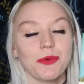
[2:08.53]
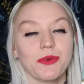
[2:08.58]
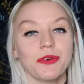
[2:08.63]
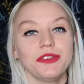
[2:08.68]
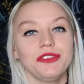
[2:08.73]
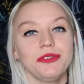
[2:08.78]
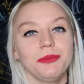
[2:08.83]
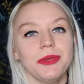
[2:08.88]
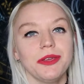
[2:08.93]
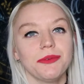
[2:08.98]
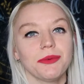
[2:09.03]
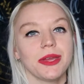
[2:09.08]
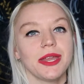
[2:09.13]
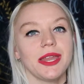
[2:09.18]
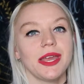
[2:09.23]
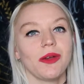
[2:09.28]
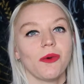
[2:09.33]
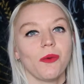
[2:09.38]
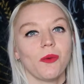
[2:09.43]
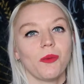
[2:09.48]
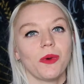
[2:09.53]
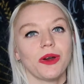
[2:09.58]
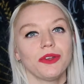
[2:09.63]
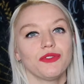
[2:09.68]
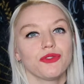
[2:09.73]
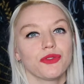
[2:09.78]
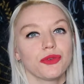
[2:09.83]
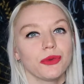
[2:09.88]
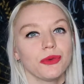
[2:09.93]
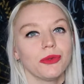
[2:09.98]
I'm going to be reading
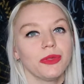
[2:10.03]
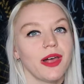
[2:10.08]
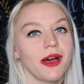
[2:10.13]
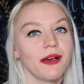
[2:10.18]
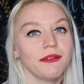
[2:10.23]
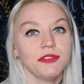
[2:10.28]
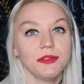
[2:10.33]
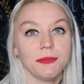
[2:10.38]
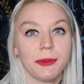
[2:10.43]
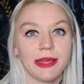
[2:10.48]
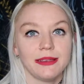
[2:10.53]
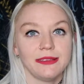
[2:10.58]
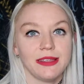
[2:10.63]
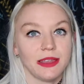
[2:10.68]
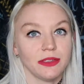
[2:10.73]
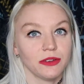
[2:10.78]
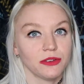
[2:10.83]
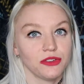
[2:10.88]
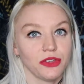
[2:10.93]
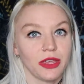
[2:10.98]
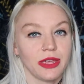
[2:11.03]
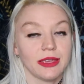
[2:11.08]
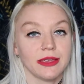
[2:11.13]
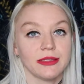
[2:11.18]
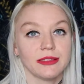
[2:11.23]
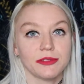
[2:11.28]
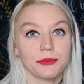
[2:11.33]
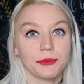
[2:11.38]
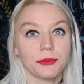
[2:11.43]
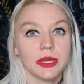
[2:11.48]
One True Loves by Taylor
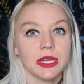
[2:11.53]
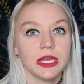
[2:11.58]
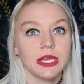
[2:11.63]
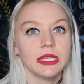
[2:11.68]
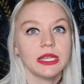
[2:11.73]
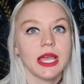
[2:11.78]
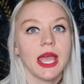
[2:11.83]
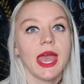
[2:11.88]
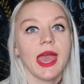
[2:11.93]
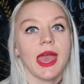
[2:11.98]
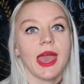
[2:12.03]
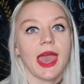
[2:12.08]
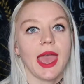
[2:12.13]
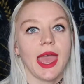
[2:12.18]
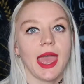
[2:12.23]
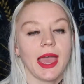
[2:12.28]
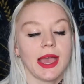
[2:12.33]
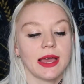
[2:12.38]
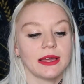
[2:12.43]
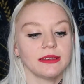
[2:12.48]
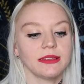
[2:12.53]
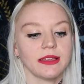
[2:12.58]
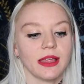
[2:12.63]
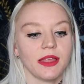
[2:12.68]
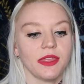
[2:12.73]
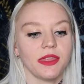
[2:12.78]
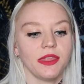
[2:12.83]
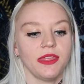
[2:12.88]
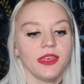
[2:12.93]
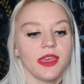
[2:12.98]
Jenkins Reid, and
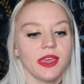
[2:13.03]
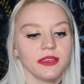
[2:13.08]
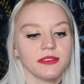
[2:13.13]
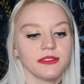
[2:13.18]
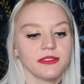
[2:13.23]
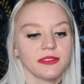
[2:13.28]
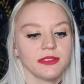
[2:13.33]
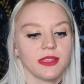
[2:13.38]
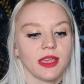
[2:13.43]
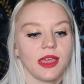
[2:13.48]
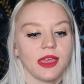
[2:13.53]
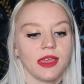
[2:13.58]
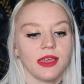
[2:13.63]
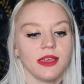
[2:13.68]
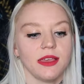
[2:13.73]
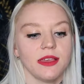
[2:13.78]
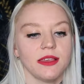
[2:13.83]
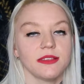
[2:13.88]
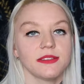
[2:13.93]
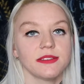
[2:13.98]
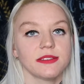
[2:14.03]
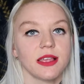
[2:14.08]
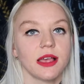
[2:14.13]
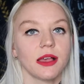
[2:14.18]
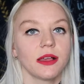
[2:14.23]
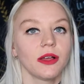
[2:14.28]
this is